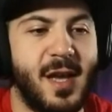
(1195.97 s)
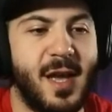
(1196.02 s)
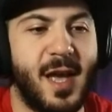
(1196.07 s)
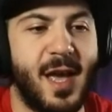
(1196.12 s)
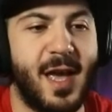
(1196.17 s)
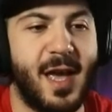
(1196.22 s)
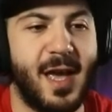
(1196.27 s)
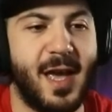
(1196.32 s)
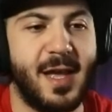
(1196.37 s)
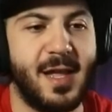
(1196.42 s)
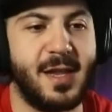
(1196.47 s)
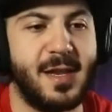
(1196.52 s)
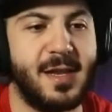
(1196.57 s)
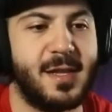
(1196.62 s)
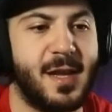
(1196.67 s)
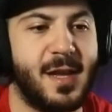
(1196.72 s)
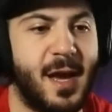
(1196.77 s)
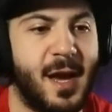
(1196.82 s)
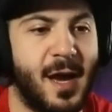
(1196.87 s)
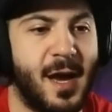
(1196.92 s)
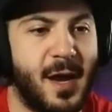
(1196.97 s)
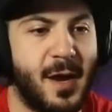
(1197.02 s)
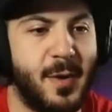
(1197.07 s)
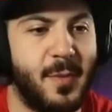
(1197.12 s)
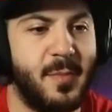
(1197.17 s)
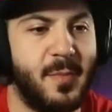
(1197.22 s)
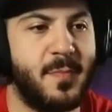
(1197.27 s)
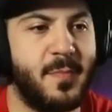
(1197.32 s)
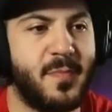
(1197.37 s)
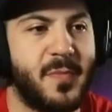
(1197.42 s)
And I
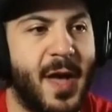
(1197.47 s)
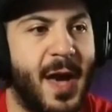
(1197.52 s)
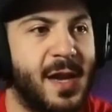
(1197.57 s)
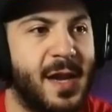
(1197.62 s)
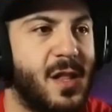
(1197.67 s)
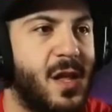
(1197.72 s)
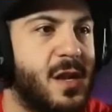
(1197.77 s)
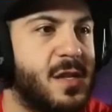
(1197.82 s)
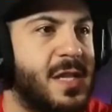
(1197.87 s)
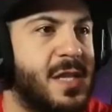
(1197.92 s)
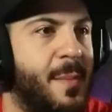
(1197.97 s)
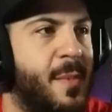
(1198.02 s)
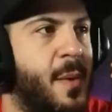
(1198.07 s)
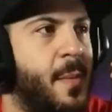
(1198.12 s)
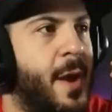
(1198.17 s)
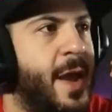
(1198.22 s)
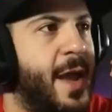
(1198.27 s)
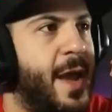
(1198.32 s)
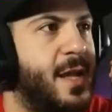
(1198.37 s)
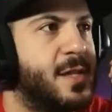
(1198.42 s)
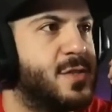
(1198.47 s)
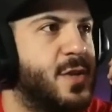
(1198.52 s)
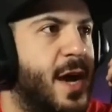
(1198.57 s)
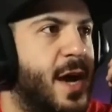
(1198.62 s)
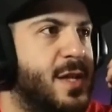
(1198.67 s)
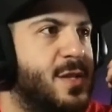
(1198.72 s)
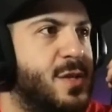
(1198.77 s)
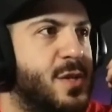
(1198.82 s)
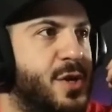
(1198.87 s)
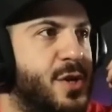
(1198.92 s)
had a lot of time on my hands. So I
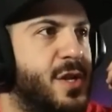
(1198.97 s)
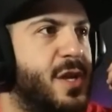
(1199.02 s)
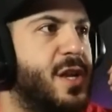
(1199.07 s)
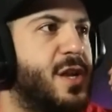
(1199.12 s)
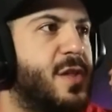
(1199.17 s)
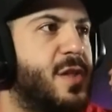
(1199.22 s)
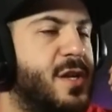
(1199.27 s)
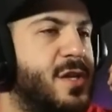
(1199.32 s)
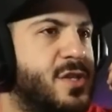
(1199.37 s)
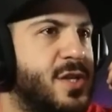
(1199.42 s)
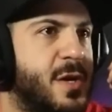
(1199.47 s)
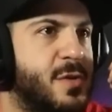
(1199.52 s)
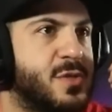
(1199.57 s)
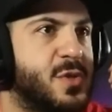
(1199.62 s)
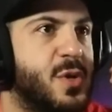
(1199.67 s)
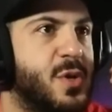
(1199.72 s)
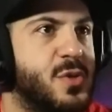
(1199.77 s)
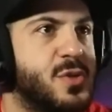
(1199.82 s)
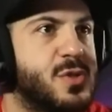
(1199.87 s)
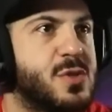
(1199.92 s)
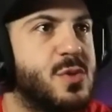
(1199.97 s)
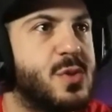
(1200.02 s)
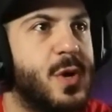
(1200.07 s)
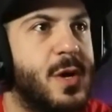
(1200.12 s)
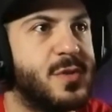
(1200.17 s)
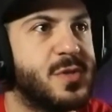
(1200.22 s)
had to learn English. I was going to school.